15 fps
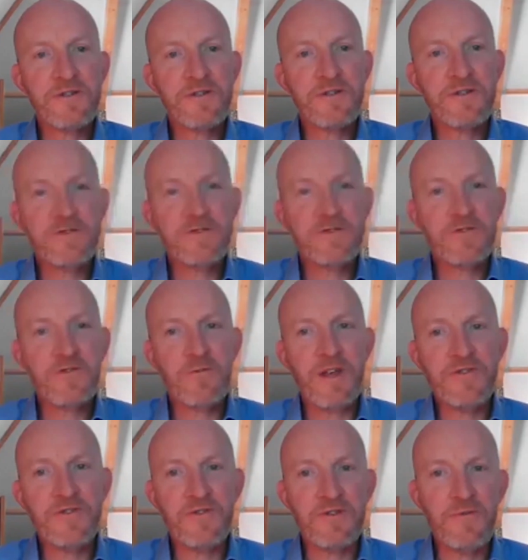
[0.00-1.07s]
told me that. So there's a
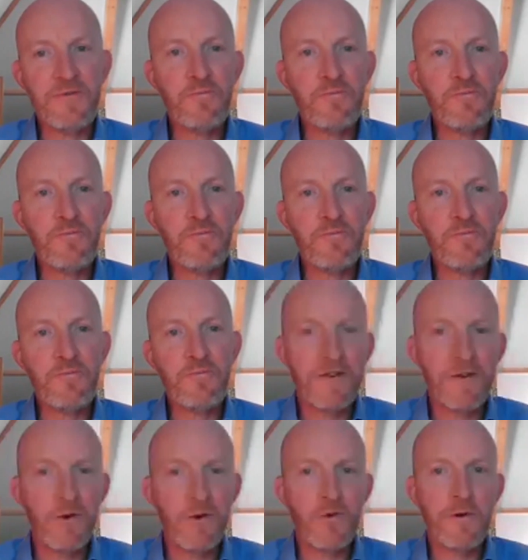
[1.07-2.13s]
few people I
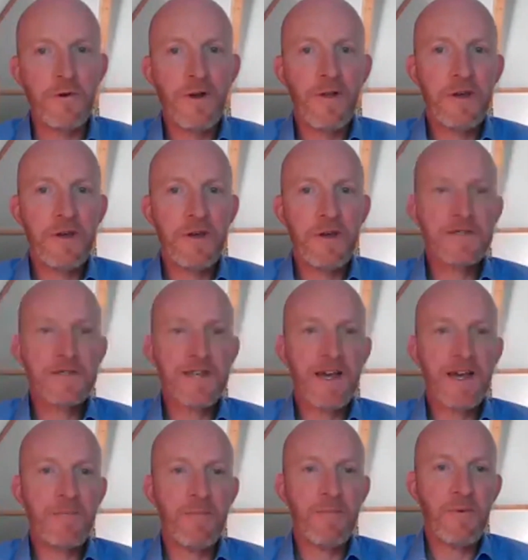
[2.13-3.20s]
know that
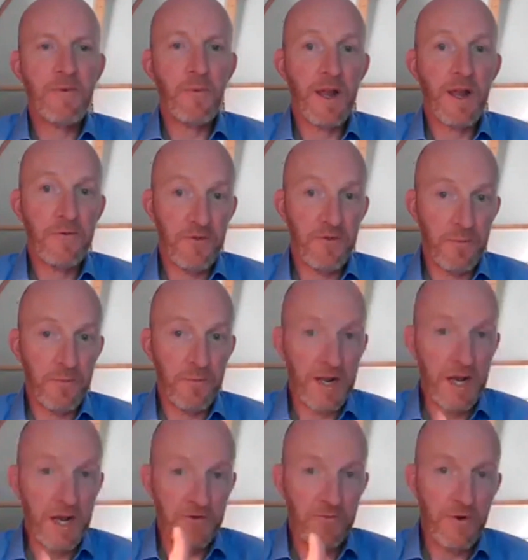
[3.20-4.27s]
when I
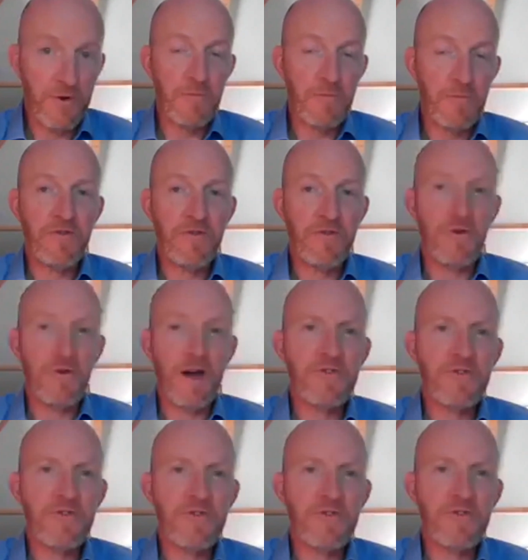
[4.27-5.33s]
was working with you, I would
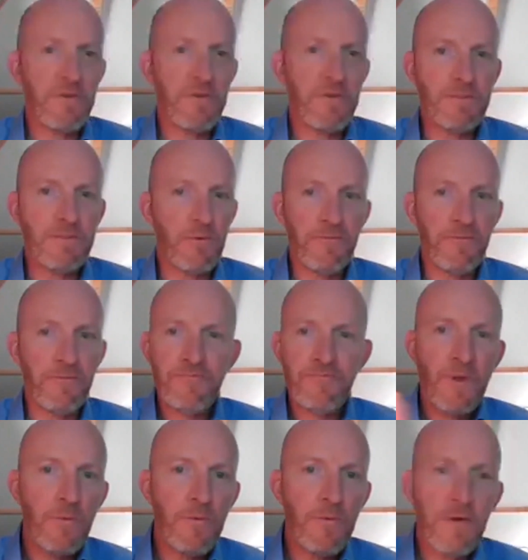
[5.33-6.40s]
say to people,
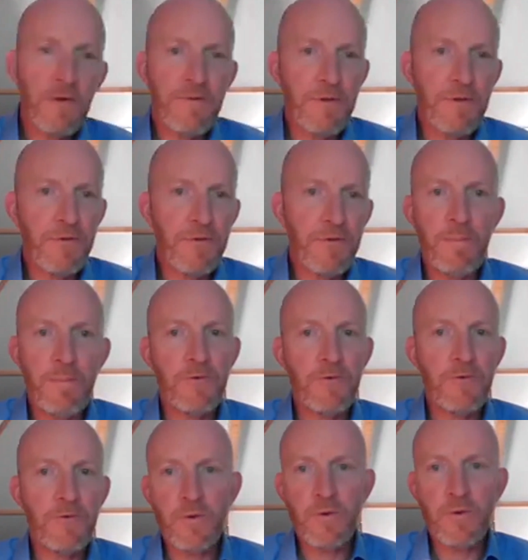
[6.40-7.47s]
have you thought about
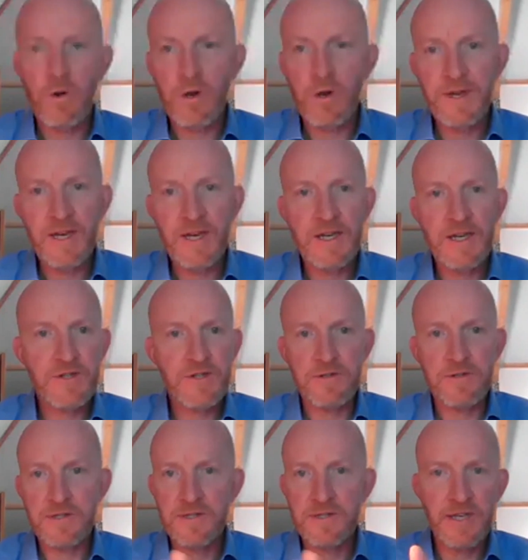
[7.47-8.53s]
the
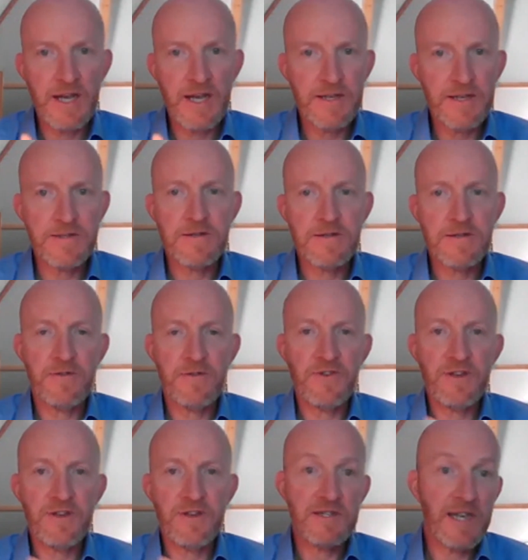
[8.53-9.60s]
qualifications,
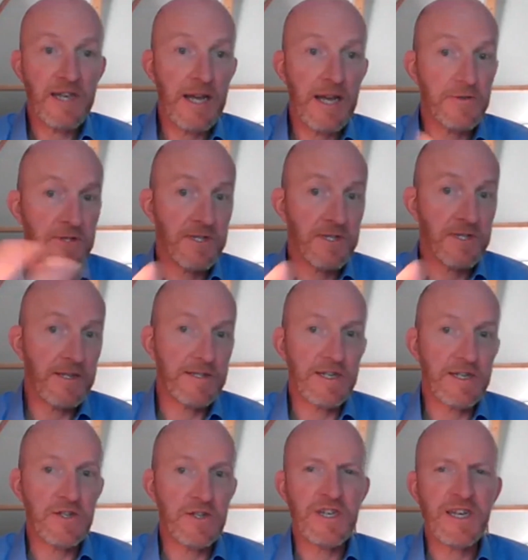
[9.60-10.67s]
CDCS or
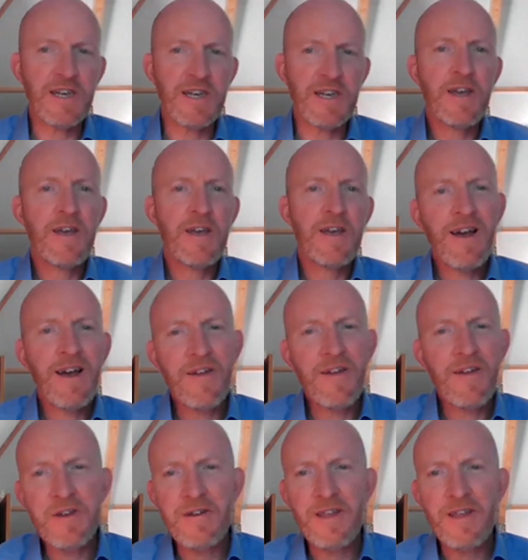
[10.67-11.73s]
CSDG? And
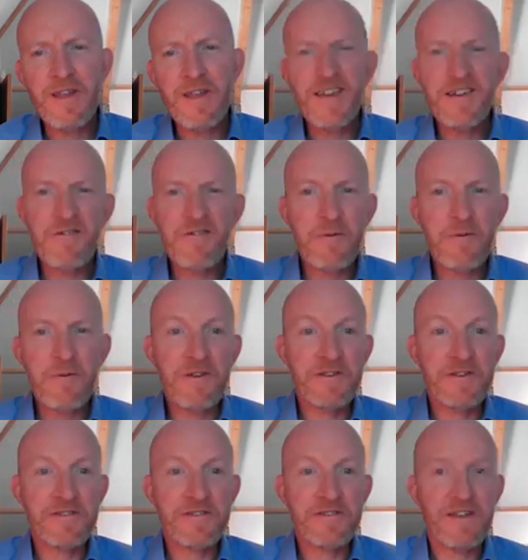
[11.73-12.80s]
they're like, oh,
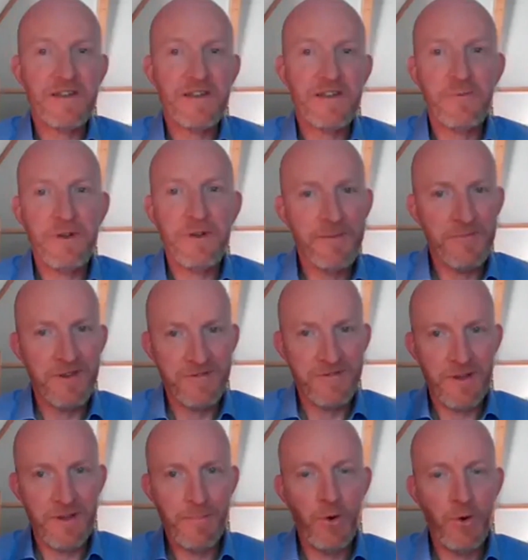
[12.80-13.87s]
because when I'm the
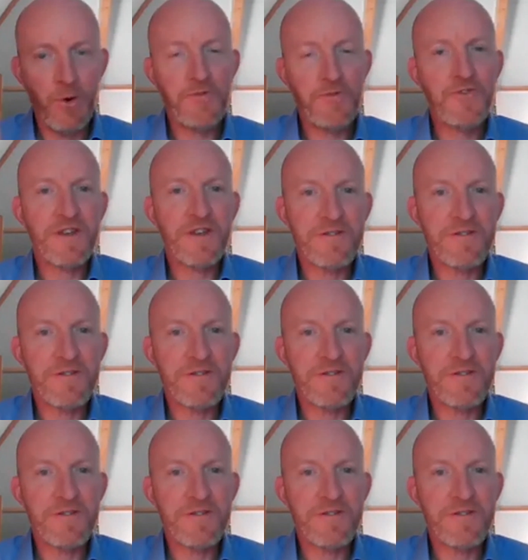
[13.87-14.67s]
boss, and